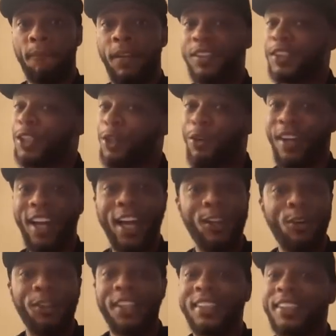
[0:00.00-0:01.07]

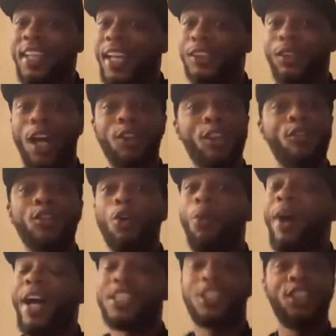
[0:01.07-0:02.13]
So I don't even know
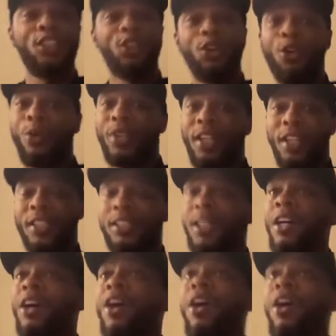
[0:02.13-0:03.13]
why she's doing this.